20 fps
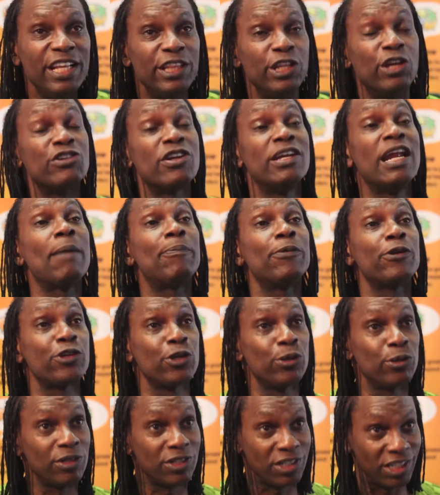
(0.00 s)
There's an
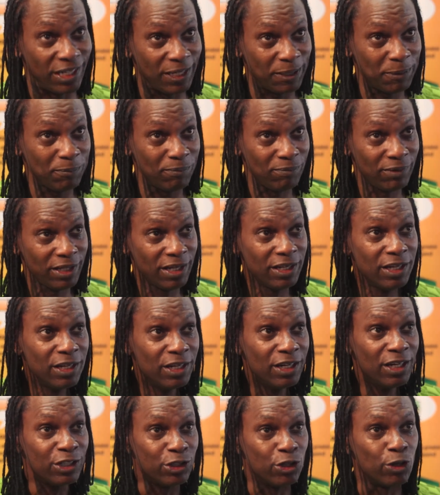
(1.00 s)
opportunity
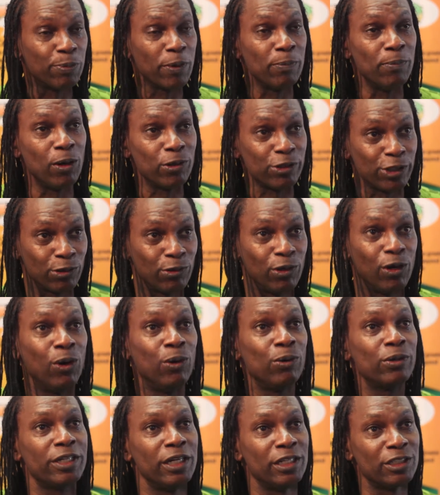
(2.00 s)
to promote your
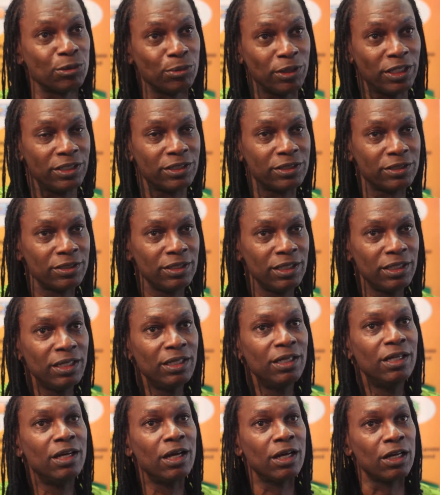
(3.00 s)
own country's
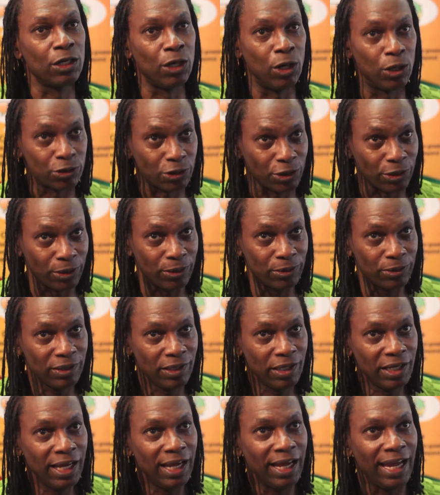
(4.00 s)
culture
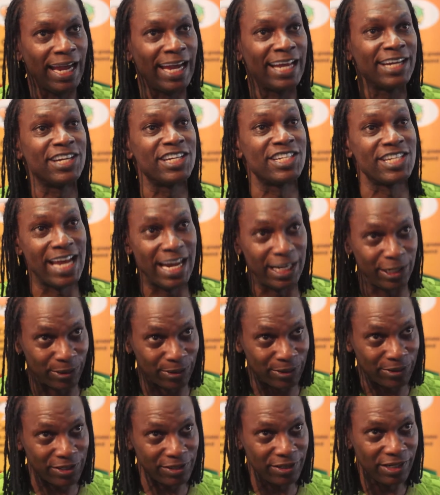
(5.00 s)
and
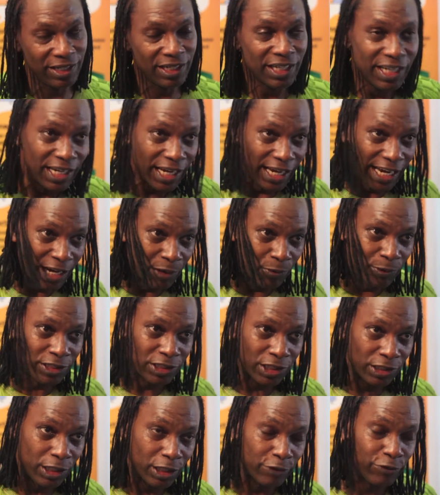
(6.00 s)
designers, and we
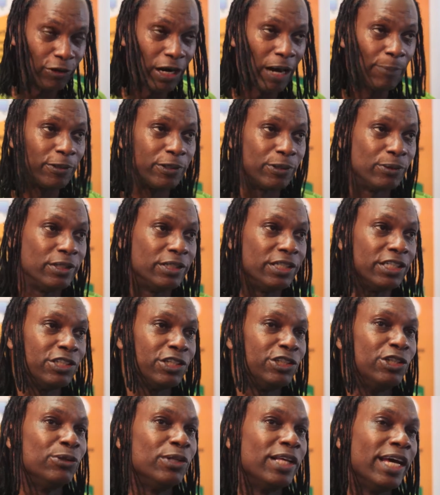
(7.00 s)
should look for opportunities to
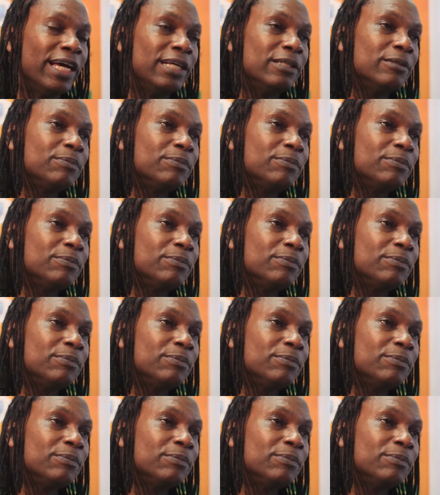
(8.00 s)
do that.